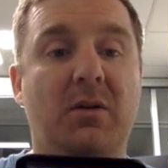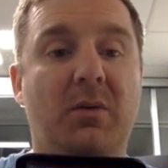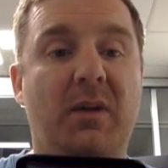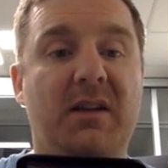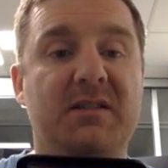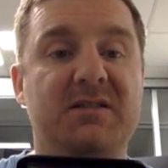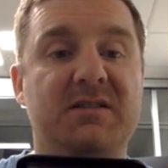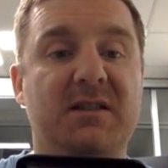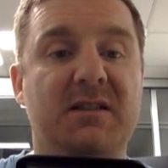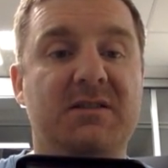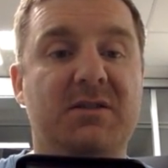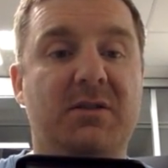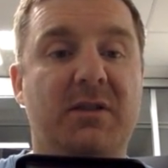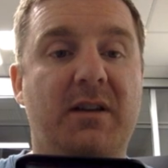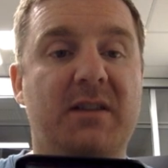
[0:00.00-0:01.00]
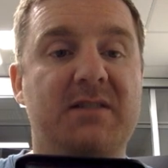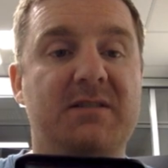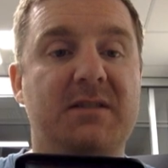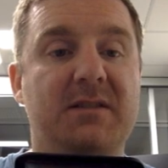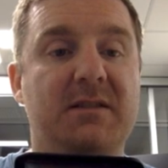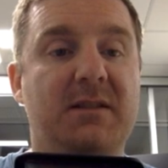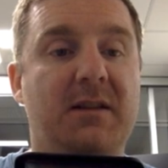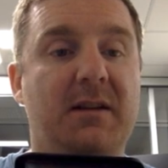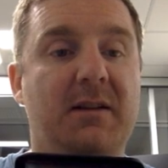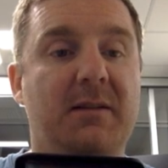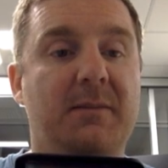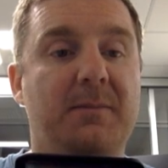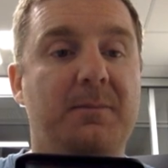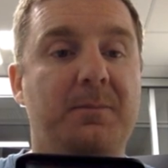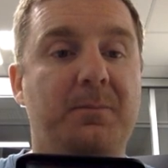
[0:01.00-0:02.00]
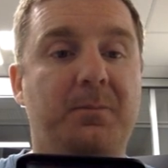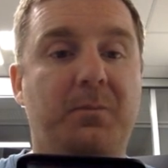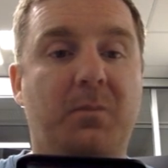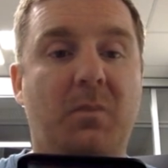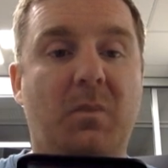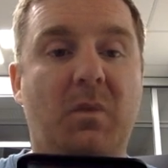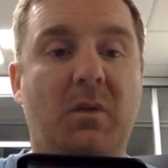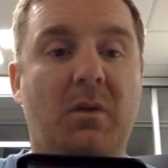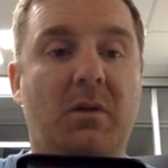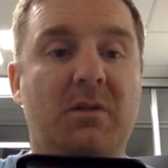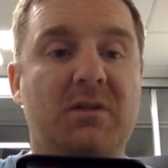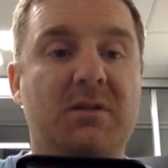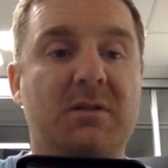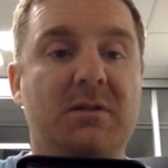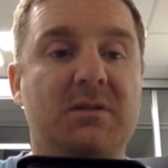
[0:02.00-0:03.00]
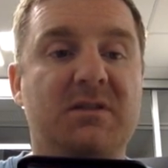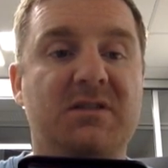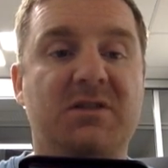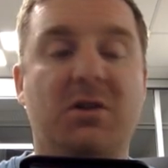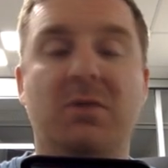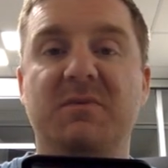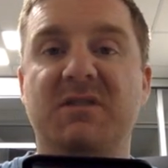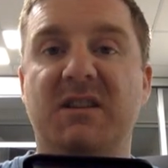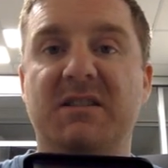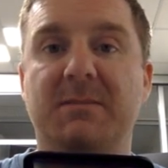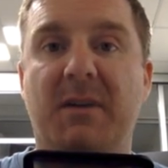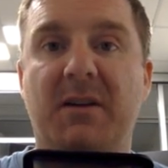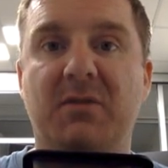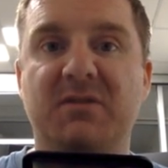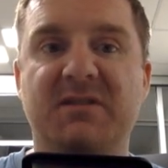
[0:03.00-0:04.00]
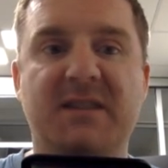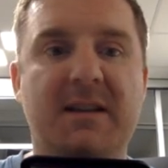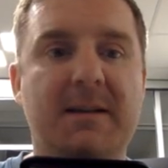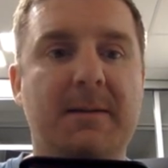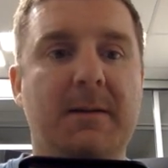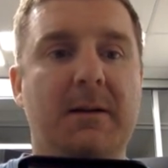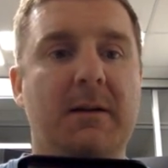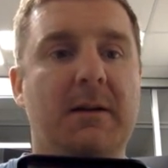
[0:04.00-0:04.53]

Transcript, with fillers: We can see it's created /home/Michael C.